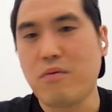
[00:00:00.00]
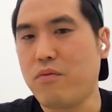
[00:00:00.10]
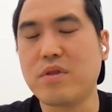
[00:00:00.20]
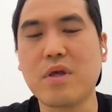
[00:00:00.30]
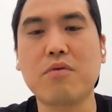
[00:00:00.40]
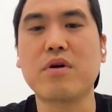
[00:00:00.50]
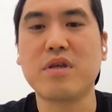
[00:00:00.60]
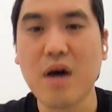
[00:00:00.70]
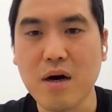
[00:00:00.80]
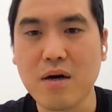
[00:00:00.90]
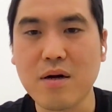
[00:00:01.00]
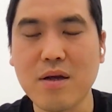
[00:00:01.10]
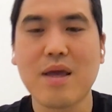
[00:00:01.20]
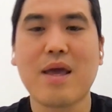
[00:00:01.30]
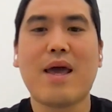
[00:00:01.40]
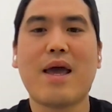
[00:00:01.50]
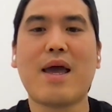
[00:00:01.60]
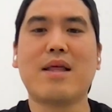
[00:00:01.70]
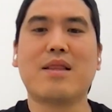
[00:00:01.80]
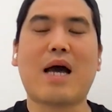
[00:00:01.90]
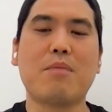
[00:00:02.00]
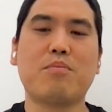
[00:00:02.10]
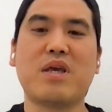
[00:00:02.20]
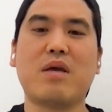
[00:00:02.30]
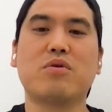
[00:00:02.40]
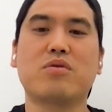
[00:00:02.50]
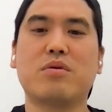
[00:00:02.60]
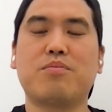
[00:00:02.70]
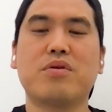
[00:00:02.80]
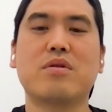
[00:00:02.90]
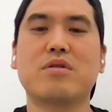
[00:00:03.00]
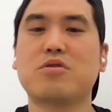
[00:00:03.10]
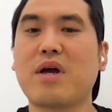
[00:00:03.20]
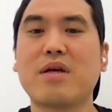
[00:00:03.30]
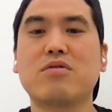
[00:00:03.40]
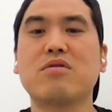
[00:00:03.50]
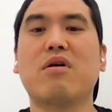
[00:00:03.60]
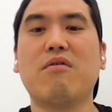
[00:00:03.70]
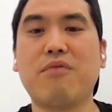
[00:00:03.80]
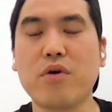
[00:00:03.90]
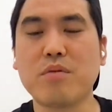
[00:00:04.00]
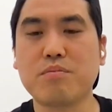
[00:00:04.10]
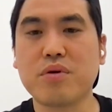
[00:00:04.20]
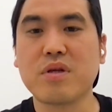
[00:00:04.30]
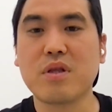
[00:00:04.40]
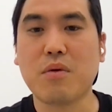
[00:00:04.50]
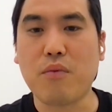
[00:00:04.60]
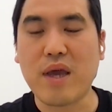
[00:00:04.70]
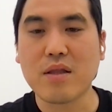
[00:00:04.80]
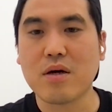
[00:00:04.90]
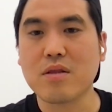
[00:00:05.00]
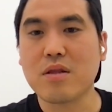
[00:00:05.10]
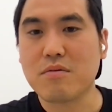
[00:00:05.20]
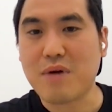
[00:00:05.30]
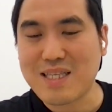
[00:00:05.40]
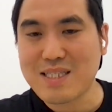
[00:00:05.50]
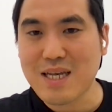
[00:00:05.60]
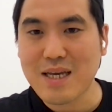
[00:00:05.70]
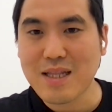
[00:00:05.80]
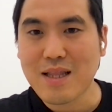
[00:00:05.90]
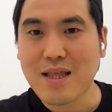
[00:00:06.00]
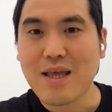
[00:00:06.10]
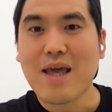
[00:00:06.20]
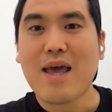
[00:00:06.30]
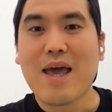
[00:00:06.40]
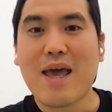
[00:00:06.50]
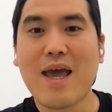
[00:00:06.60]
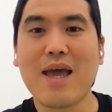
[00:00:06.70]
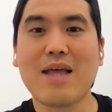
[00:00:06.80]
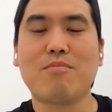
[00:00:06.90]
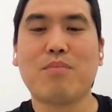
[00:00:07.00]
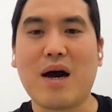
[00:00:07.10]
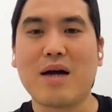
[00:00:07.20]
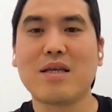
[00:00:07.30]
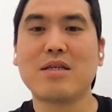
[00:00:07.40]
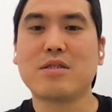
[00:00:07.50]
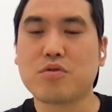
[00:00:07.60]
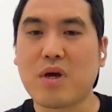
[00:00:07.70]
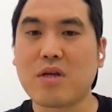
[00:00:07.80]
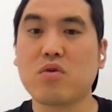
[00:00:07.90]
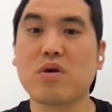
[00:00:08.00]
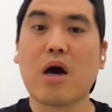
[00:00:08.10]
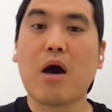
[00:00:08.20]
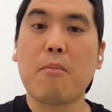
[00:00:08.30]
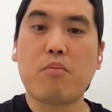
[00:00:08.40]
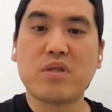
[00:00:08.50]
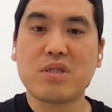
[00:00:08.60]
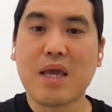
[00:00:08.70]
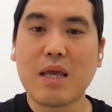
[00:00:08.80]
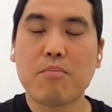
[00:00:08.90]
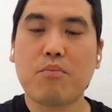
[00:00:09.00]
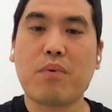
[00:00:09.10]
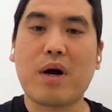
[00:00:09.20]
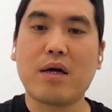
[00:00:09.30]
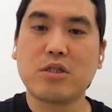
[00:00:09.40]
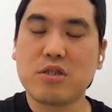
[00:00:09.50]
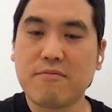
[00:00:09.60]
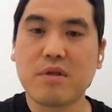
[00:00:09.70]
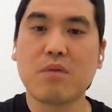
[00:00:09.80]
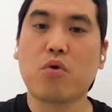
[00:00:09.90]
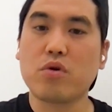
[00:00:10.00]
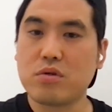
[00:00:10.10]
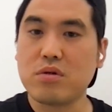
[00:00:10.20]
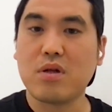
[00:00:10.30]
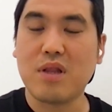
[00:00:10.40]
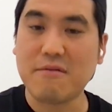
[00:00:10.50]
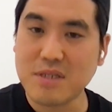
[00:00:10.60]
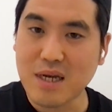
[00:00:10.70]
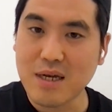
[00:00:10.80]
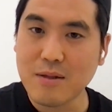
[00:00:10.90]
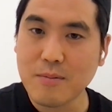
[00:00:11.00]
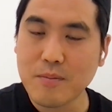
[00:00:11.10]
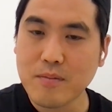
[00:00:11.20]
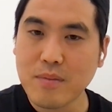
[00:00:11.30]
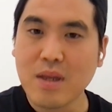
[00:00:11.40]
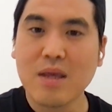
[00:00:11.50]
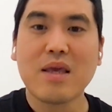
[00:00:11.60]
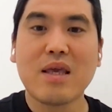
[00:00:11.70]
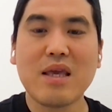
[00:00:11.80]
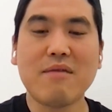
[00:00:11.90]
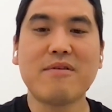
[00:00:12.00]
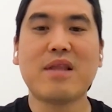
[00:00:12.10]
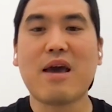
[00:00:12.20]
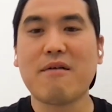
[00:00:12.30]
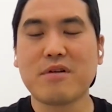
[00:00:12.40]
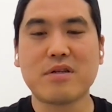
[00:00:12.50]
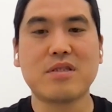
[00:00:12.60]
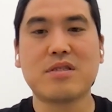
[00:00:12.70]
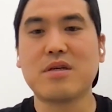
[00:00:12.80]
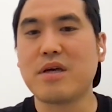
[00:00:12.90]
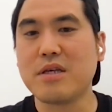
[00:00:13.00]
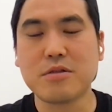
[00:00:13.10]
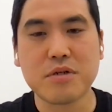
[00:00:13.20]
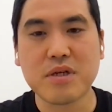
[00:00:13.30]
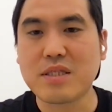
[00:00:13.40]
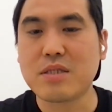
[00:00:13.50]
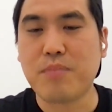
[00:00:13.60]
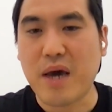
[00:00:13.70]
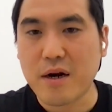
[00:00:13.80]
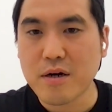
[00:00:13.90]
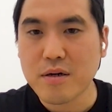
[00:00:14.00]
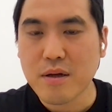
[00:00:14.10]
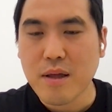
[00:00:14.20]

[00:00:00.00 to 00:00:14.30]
when they were young and not be able to put trying to avoid putting the weight on the right side and body is trying to compensate by shifting more to the left side even after this uh, injury gets better